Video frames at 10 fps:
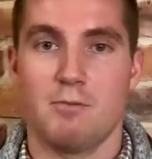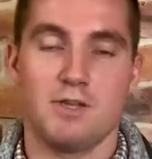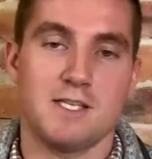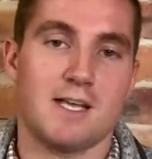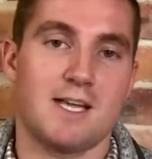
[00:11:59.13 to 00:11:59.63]

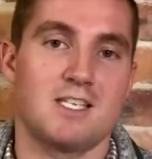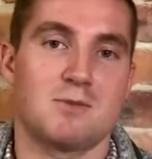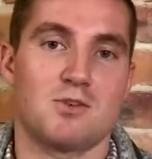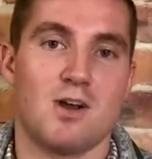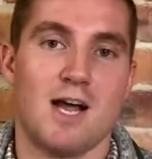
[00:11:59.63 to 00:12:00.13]
Please like and
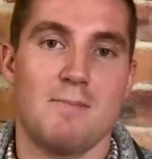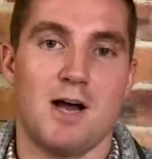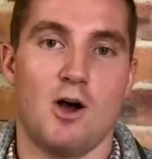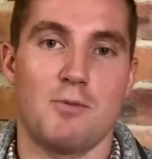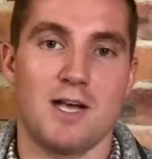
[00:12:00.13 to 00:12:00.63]
subscribe. I
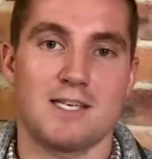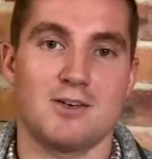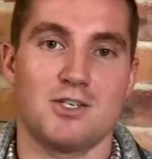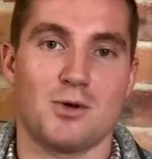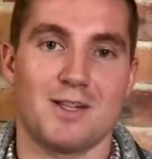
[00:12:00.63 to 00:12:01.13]
hope you guys are
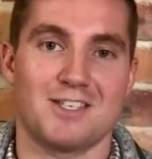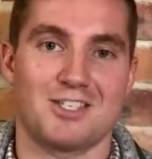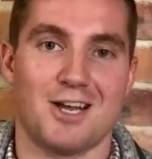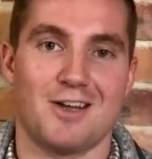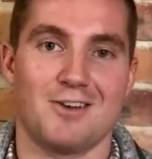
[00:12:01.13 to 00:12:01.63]
enjoying this
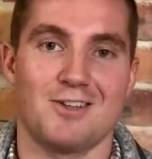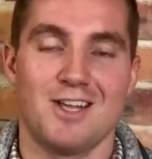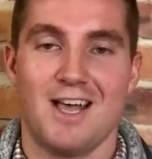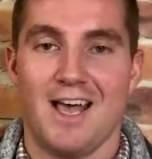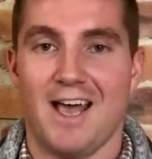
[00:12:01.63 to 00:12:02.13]
channel,
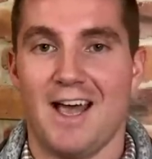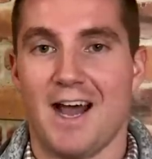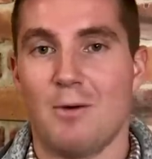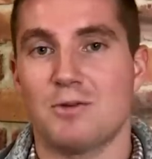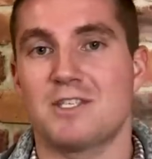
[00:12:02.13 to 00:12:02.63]
and
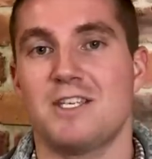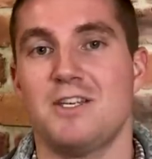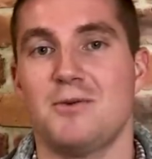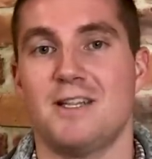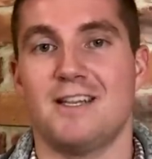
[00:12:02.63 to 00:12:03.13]
I will see
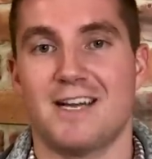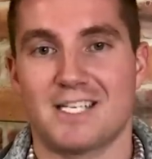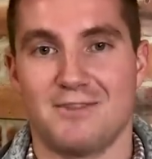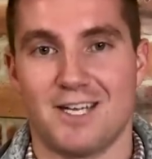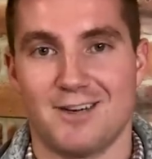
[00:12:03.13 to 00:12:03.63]
you in the next
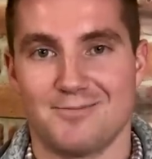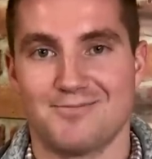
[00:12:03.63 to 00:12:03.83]
video.